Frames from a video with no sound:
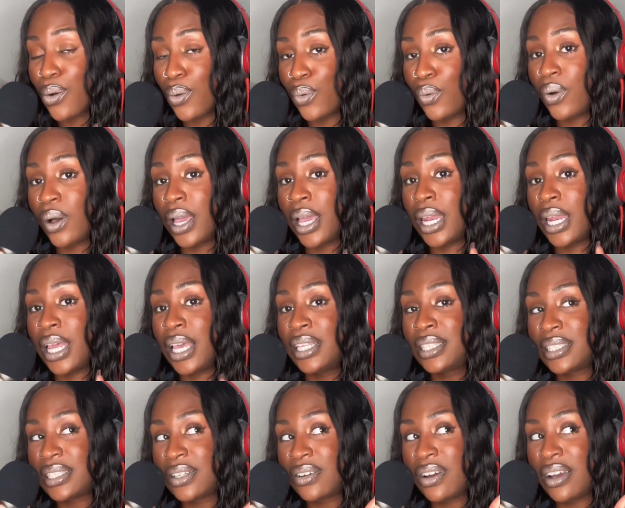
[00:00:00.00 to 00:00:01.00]
on
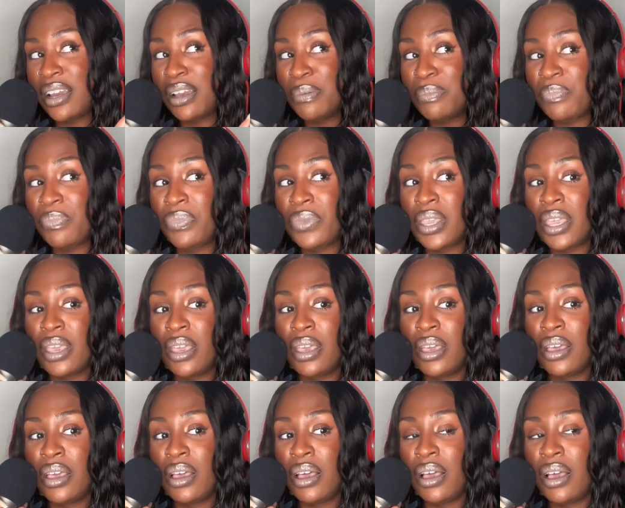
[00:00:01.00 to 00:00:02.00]
Instagram.
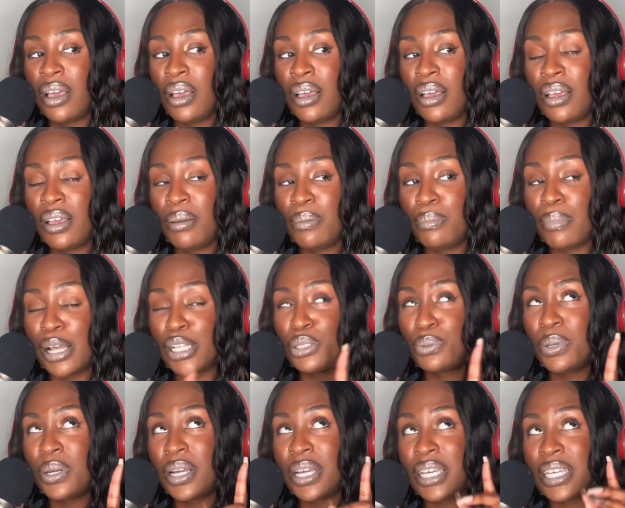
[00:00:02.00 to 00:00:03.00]
My
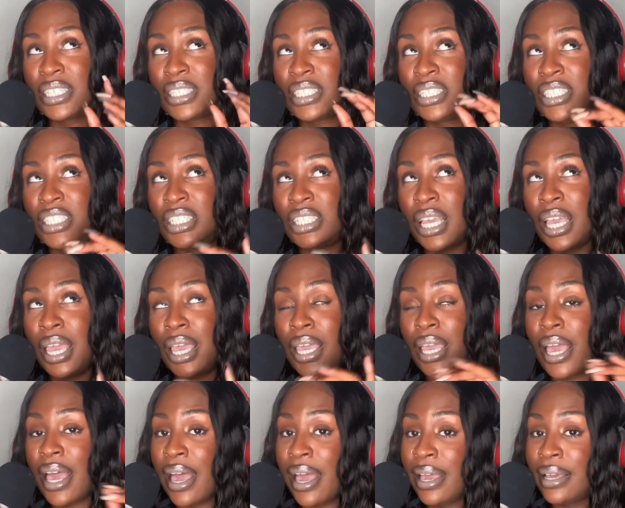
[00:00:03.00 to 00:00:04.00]
Twitter is
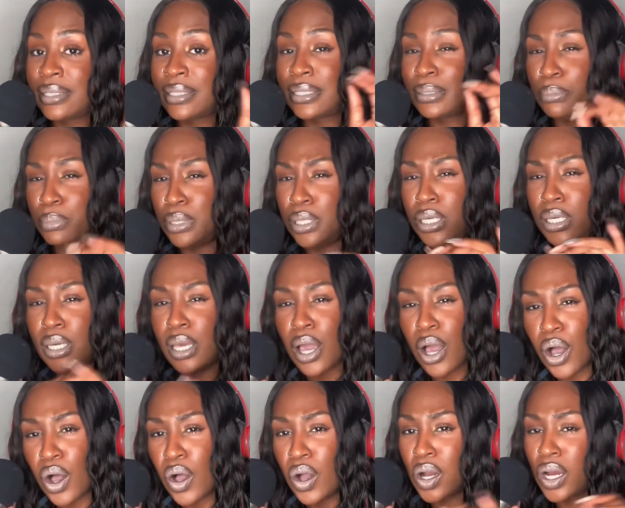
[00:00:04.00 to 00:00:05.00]

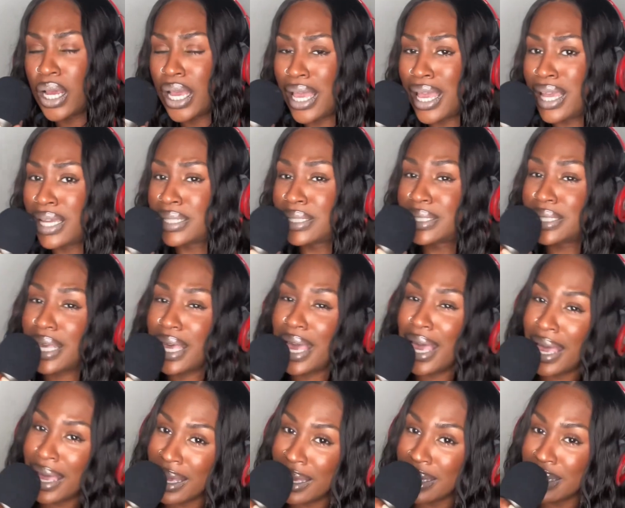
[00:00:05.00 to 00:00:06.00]

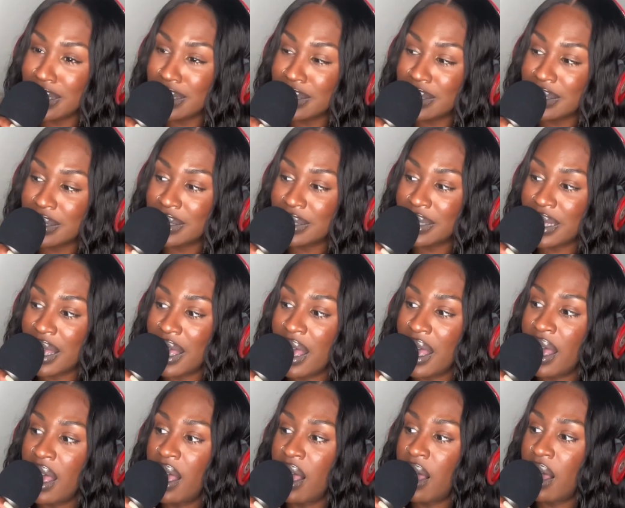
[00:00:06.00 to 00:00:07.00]
JXBRXX.
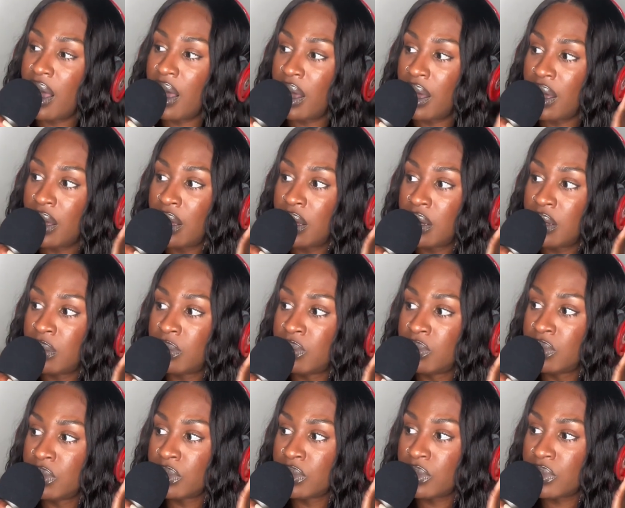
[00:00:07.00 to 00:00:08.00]

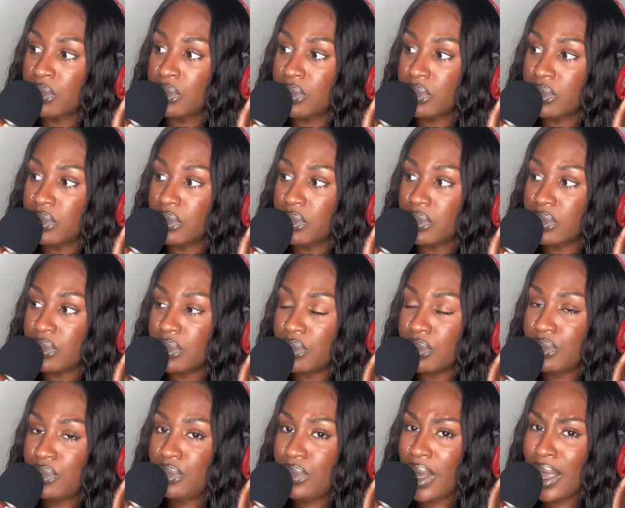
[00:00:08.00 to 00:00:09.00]
And
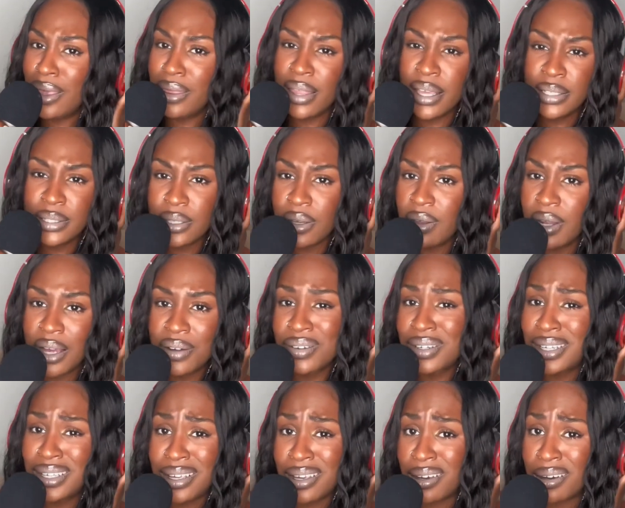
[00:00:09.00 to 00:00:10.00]
that's all I
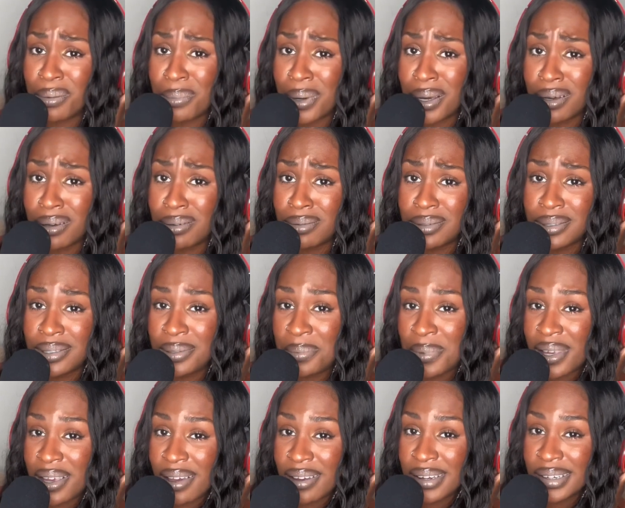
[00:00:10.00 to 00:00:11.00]
really care about, to
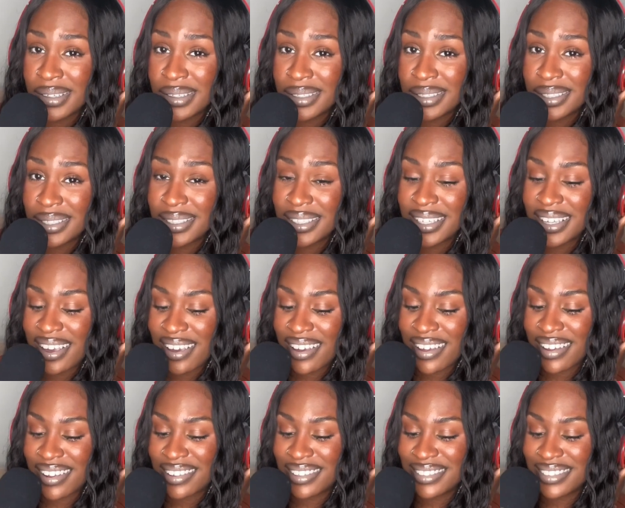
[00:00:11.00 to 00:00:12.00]
be honest. Yeah.